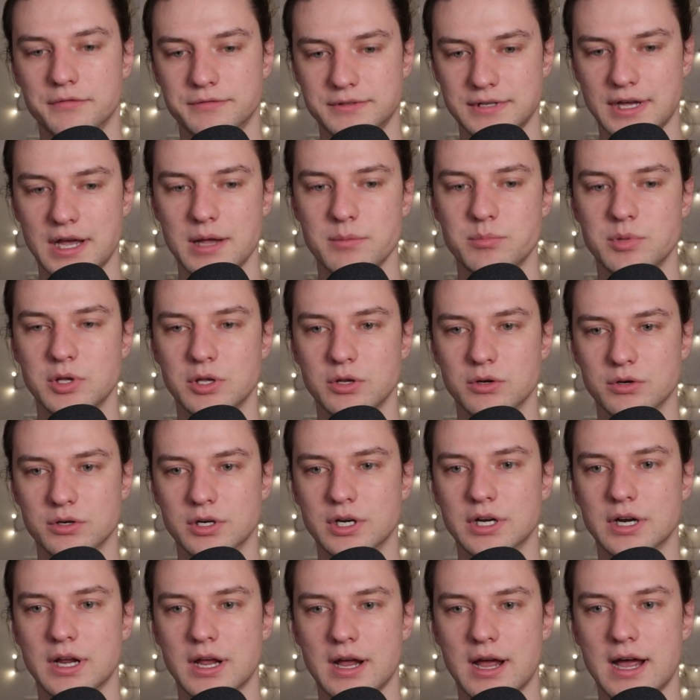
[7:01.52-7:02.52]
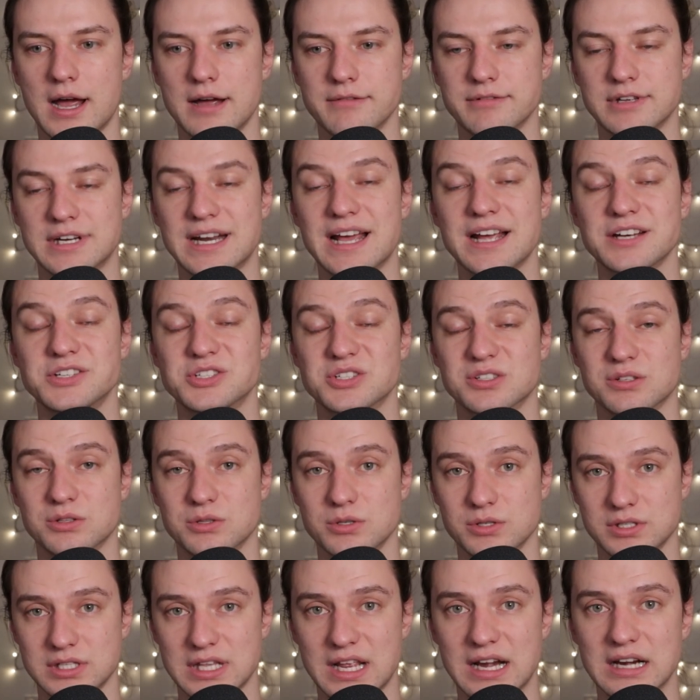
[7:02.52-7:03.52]
of typing you're going to have. And I just
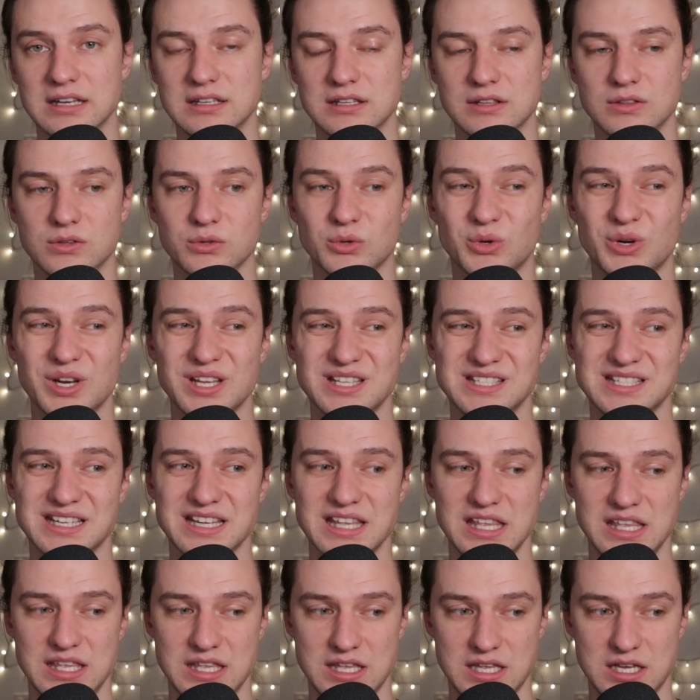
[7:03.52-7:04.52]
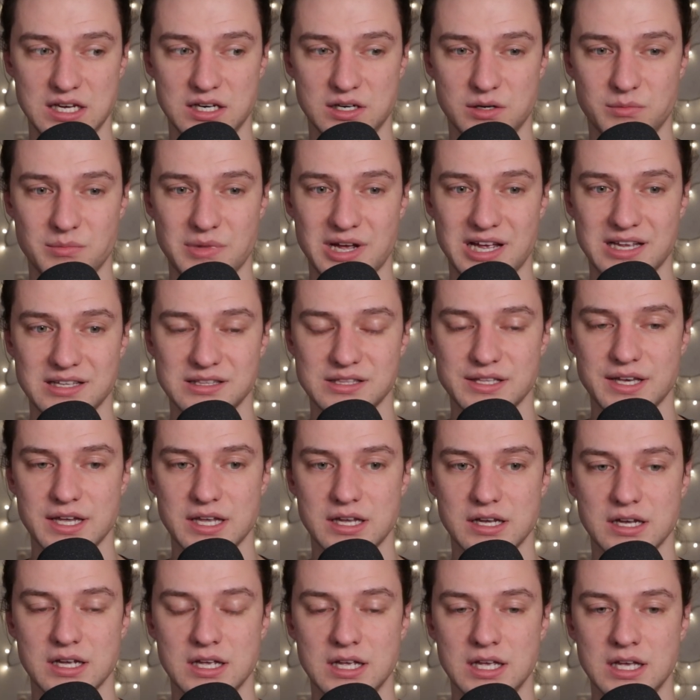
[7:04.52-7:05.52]
looked at it and thought, it's a year, man.
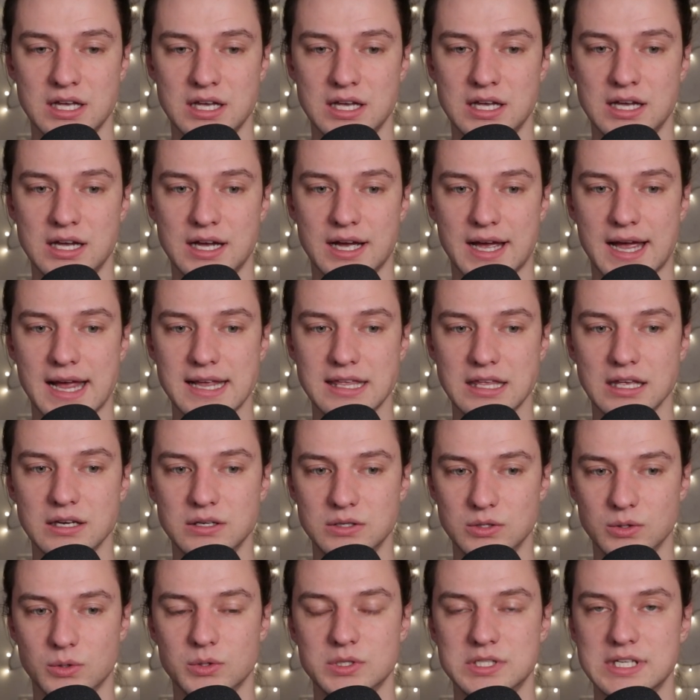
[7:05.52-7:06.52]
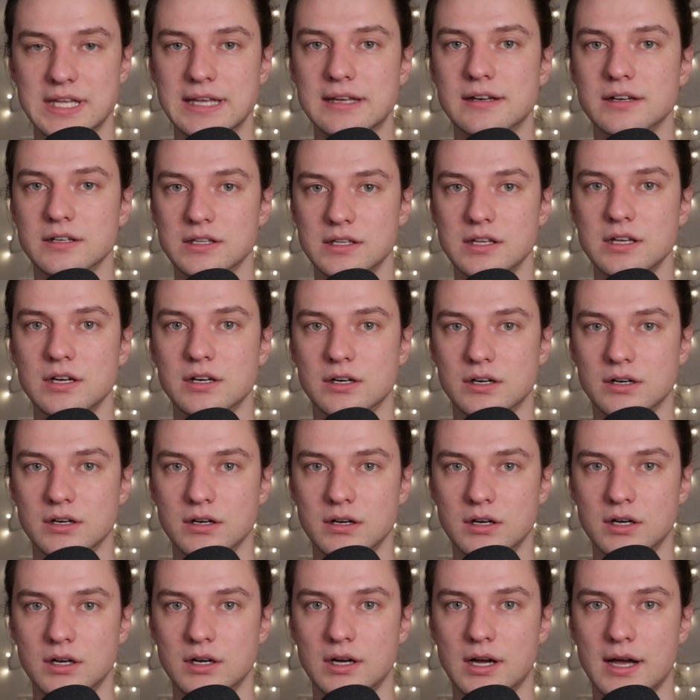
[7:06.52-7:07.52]
Like, I cannot take a year
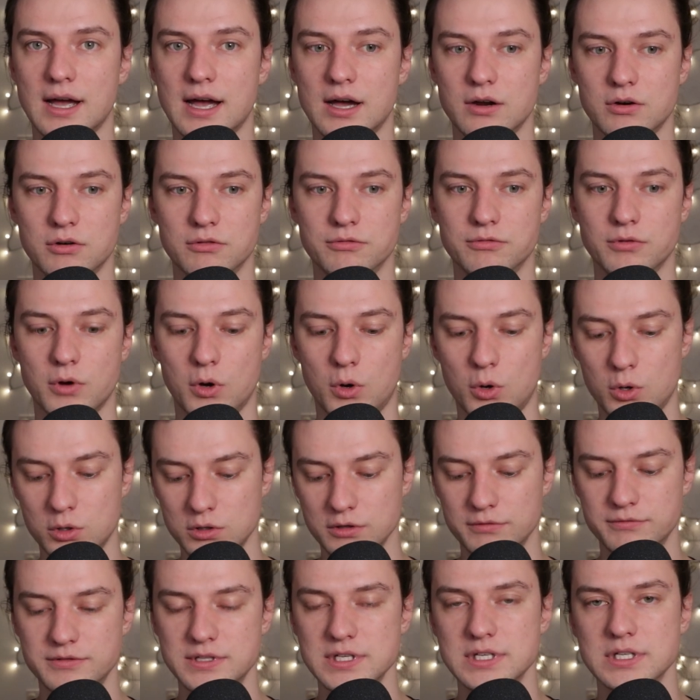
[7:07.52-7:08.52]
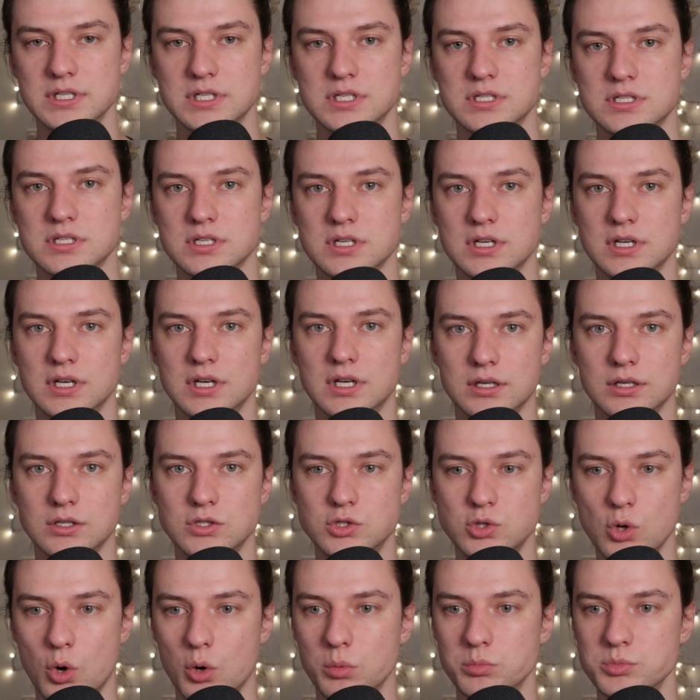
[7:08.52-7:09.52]
out of all of these
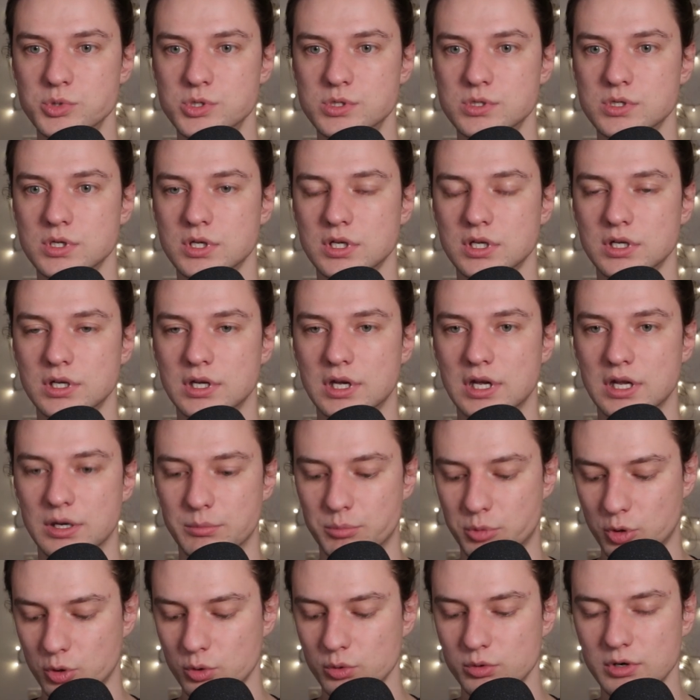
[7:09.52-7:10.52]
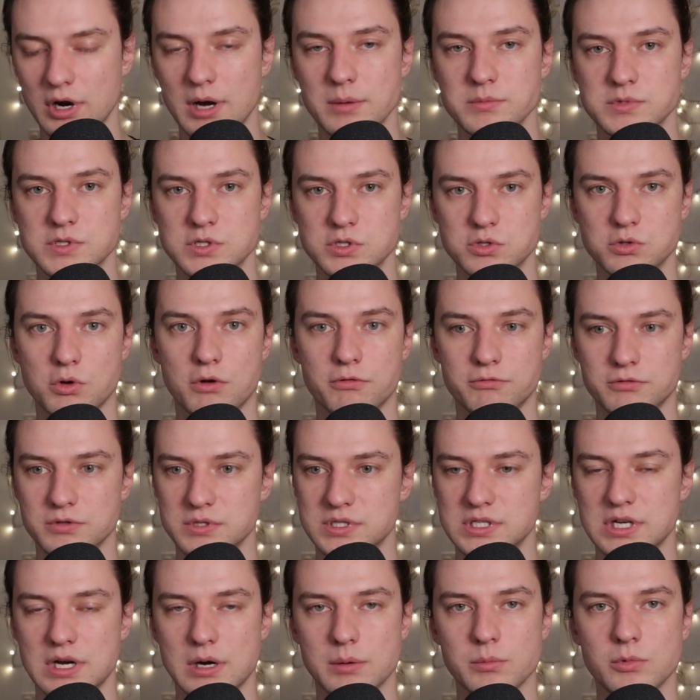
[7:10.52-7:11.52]
jobs and programs and
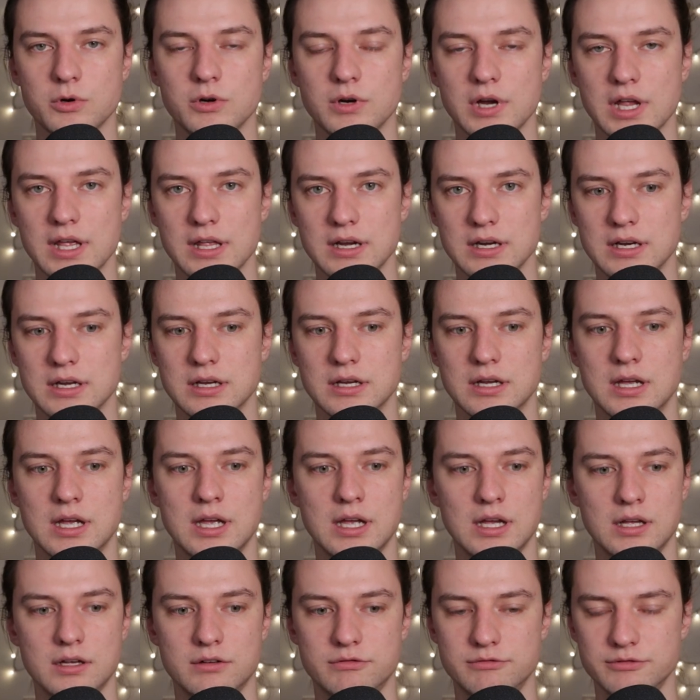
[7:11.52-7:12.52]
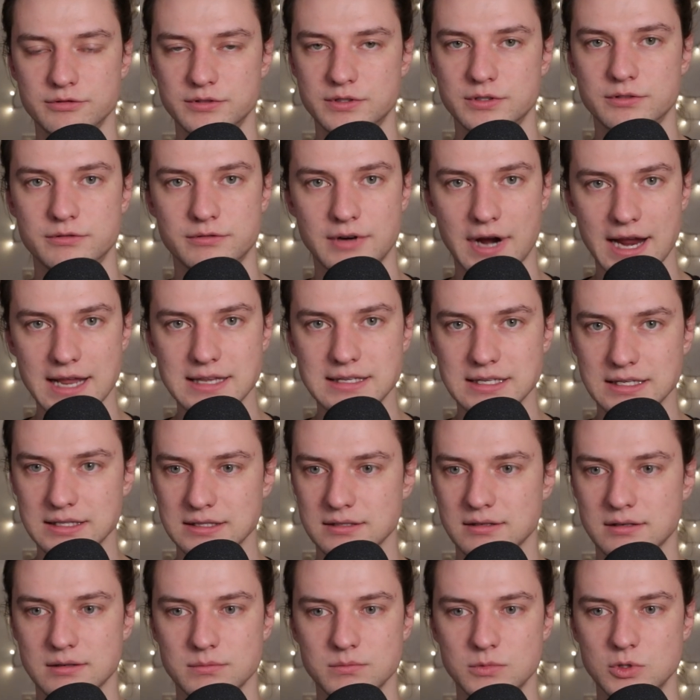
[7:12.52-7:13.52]
softwares that I'm creating, the writing
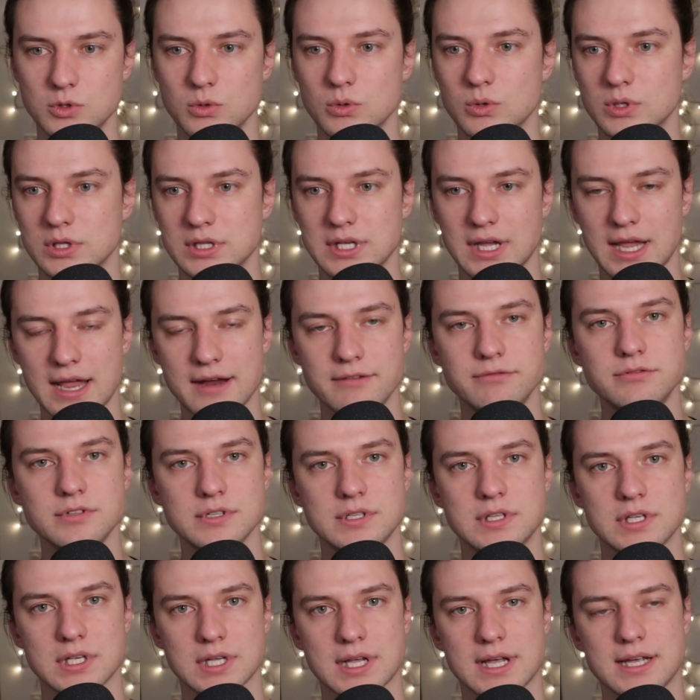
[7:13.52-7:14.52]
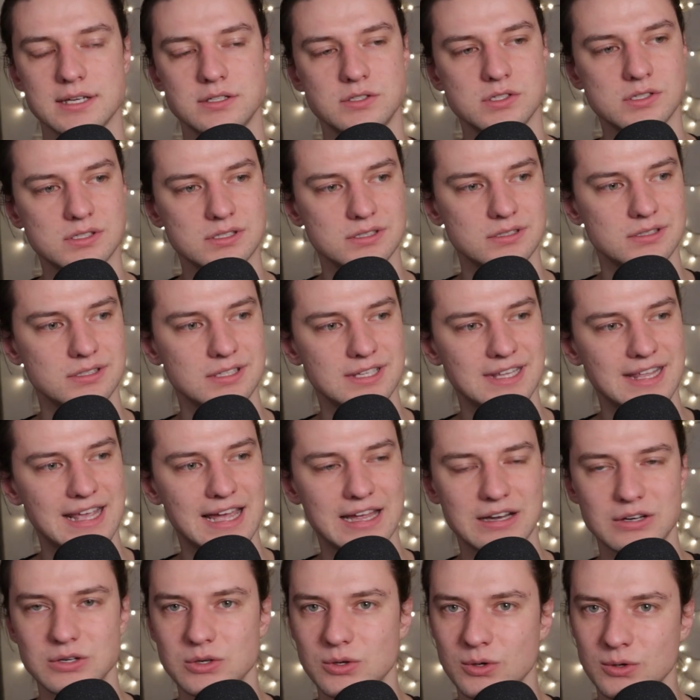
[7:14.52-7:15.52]
that I'm doing, like everything. I just
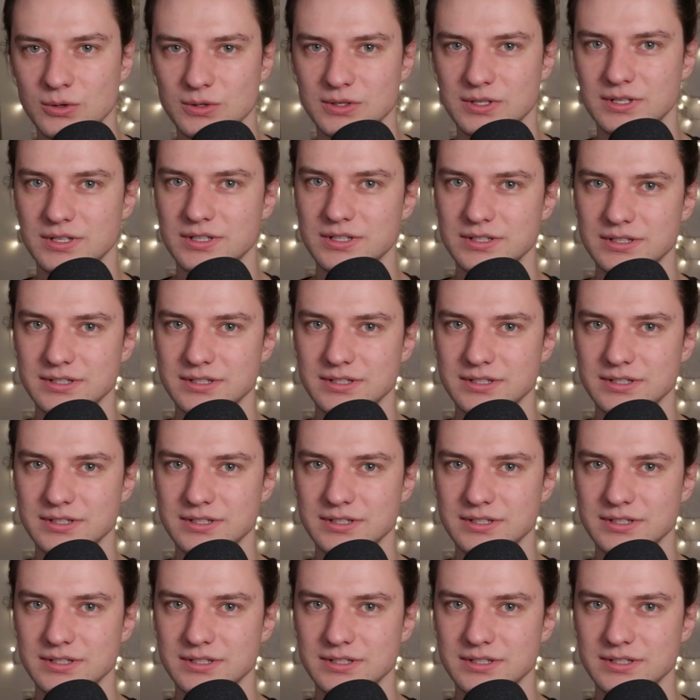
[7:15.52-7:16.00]
cannot